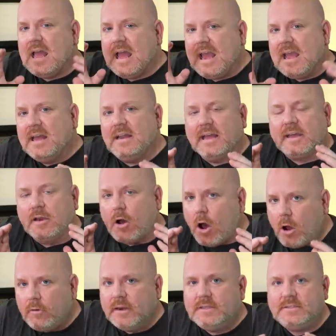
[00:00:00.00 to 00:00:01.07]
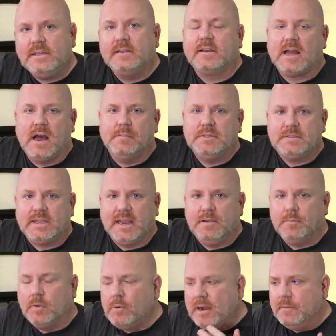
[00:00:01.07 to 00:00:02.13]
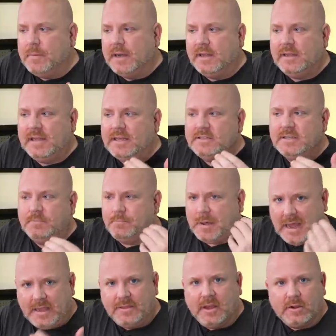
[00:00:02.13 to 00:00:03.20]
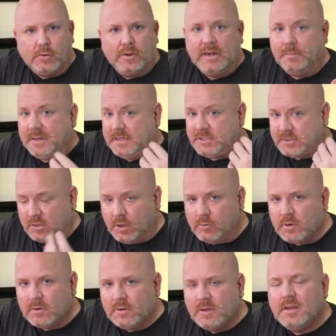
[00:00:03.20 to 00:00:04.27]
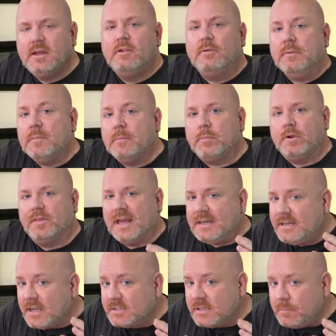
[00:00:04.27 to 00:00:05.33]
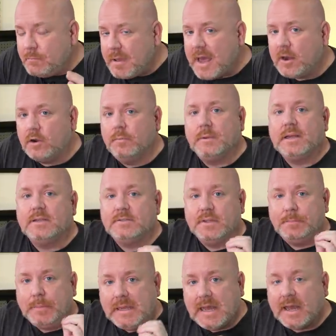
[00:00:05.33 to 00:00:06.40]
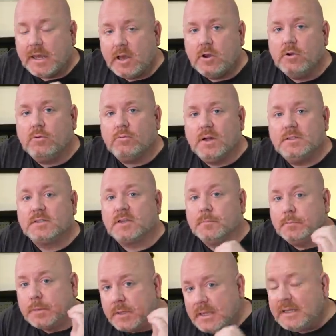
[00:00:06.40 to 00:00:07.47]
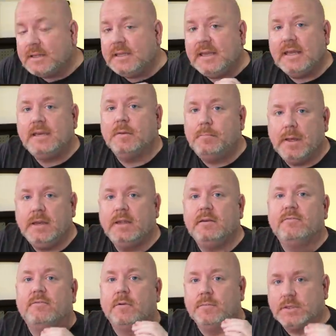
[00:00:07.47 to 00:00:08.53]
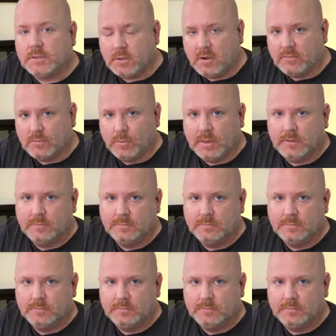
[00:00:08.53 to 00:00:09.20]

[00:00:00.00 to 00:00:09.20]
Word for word: And I can already see the comment saying, but wait a minute, isn't Python going to be slower? Remember, that doesn't matter because the PIO runs completely independent from the software.